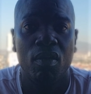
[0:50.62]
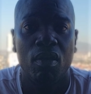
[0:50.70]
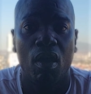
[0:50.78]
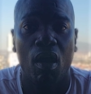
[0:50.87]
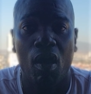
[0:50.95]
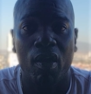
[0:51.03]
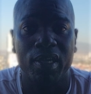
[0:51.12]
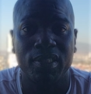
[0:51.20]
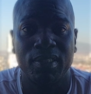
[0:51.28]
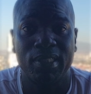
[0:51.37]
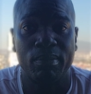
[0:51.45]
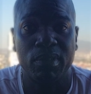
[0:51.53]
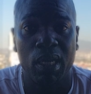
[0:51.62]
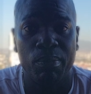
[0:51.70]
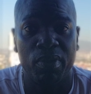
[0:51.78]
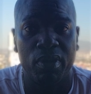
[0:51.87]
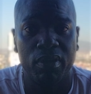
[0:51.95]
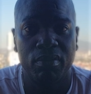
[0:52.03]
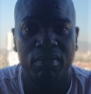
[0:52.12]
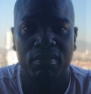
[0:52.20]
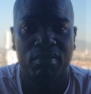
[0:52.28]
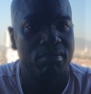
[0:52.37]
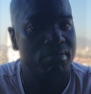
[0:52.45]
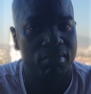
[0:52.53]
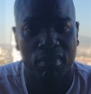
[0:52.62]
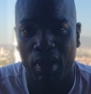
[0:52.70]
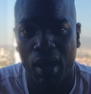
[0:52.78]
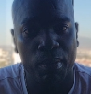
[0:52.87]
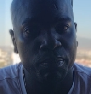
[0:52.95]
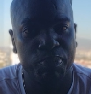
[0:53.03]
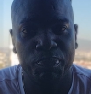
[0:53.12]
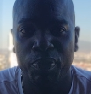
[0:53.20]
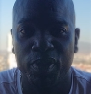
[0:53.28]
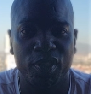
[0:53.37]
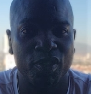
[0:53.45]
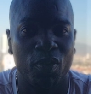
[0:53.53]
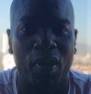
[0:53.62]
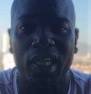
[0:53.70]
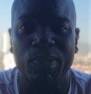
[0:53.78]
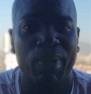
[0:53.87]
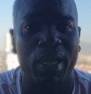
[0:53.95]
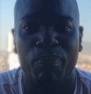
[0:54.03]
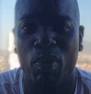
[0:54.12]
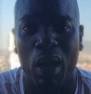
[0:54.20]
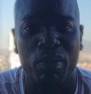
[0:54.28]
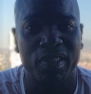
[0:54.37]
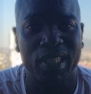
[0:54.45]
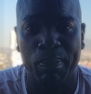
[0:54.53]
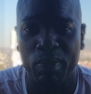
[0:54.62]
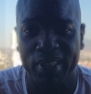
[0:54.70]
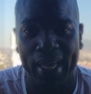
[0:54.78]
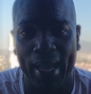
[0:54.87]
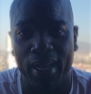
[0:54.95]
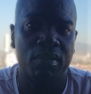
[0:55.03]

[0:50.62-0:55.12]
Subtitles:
August, and September, I'm pretty sure I spent probably double that.